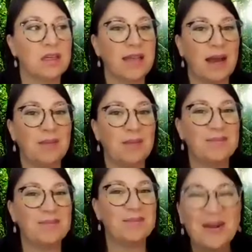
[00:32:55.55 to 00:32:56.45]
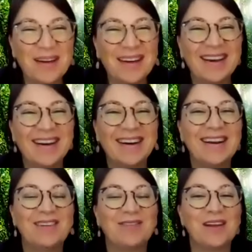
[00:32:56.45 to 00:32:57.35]
attempt to help
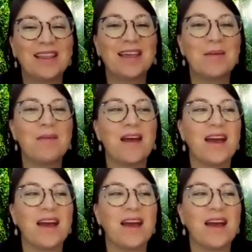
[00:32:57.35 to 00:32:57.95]
read them